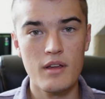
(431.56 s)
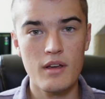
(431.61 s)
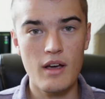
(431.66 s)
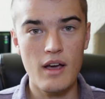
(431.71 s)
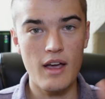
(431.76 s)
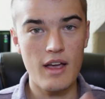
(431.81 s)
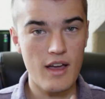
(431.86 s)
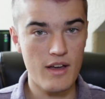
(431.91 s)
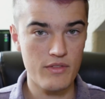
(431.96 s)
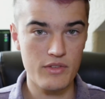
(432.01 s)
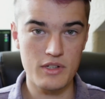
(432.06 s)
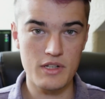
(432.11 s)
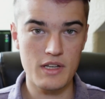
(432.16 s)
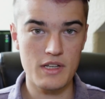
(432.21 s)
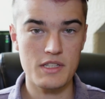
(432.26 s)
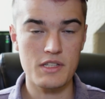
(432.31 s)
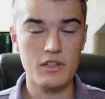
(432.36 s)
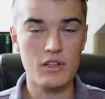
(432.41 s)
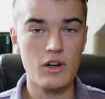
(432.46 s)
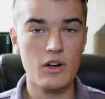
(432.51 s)
I have a
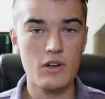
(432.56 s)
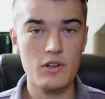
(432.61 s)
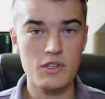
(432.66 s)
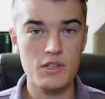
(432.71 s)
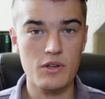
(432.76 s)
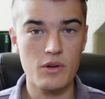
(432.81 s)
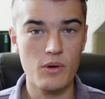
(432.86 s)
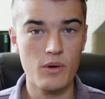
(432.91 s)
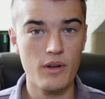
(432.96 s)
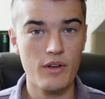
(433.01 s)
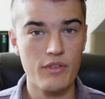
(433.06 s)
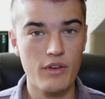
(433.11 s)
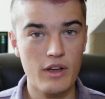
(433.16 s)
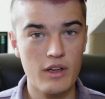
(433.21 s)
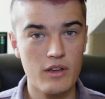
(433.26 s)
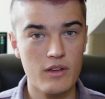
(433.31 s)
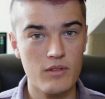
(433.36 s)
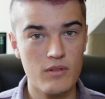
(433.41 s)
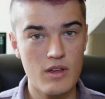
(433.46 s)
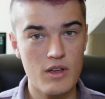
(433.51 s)
DSLR, so if
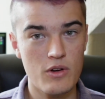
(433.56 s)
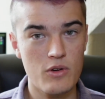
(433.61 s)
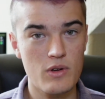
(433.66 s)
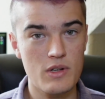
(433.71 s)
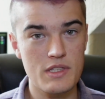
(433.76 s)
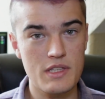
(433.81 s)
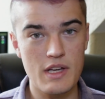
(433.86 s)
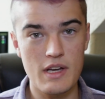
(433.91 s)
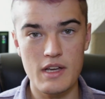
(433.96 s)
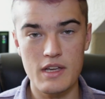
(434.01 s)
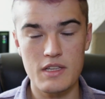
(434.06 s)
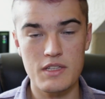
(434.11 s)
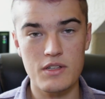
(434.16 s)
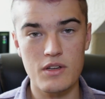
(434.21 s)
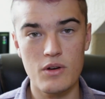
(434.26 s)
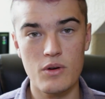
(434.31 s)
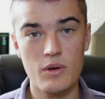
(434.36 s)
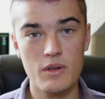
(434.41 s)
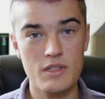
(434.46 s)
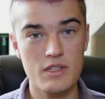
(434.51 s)
I increase the
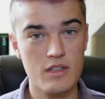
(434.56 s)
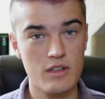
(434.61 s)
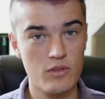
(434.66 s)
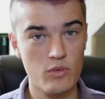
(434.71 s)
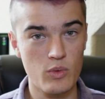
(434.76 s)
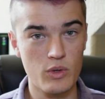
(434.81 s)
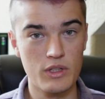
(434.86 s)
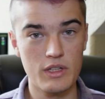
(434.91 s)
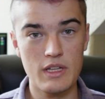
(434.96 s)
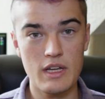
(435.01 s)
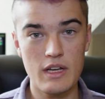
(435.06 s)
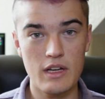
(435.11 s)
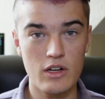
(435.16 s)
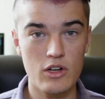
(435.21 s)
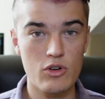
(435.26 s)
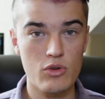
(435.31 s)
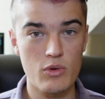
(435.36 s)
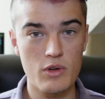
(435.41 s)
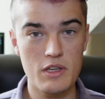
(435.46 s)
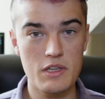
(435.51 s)
ISO, it's going to really
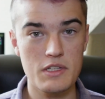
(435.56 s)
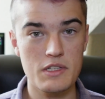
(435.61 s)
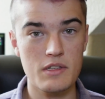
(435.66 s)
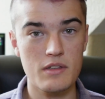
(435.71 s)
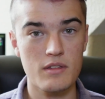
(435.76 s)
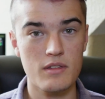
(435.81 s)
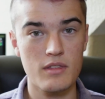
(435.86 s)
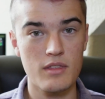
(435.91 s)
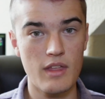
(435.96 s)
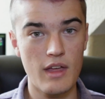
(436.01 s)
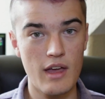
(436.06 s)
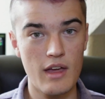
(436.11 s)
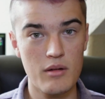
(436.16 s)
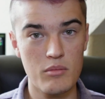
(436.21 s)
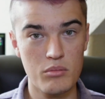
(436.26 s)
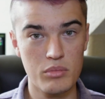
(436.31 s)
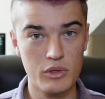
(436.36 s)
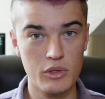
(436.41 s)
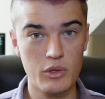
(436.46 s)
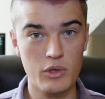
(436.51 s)
increase
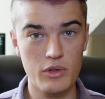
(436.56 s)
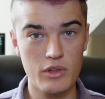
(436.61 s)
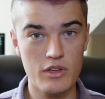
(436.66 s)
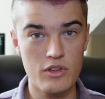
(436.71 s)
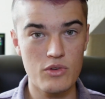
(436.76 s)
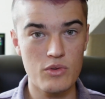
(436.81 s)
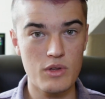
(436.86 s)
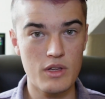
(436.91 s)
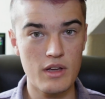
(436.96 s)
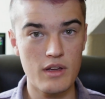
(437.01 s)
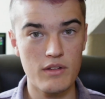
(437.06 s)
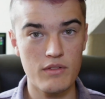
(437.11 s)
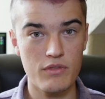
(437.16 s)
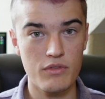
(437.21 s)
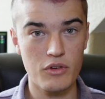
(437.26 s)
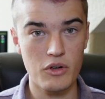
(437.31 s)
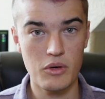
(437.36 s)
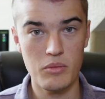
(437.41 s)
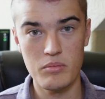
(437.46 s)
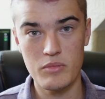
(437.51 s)
that blur that you get
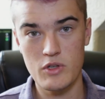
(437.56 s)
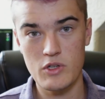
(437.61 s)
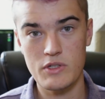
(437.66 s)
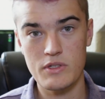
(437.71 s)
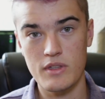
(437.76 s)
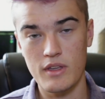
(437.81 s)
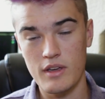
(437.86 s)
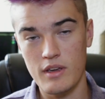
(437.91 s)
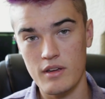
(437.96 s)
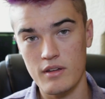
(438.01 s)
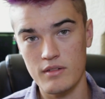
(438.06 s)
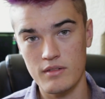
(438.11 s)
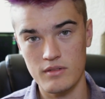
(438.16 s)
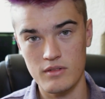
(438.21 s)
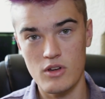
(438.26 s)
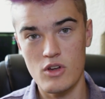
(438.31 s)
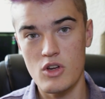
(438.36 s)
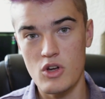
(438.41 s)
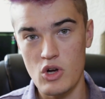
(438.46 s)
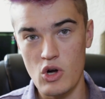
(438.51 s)
from just like
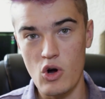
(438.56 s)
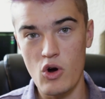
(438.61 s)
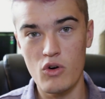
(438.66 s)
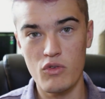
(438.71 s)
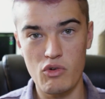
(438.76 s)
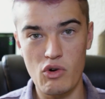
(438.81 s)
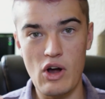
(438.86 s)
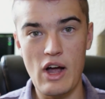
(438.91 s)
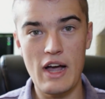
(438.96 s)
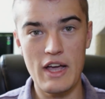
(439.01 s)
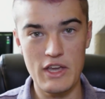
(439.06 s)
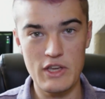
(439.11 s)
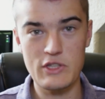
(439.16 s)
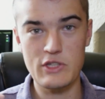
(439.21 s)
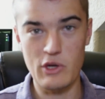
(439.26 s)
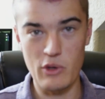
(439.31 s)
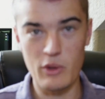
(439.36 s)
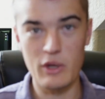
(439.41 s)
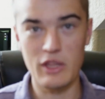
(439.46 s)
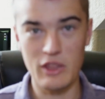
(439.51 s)
over
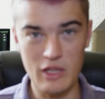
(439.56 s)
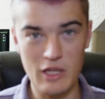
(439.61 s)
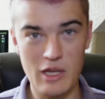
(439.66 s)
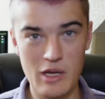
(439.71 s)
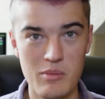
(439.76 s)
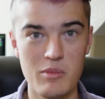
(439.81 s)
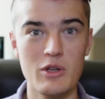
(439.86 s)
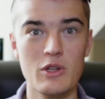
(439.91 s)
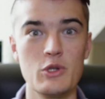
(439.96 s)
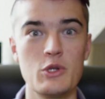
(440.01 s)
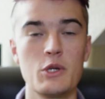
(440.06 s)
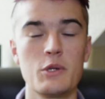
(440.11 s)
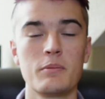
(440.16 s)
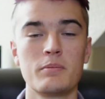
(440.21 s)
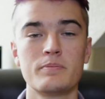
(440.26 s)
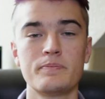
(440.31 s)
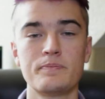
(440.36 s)
ISOing the image.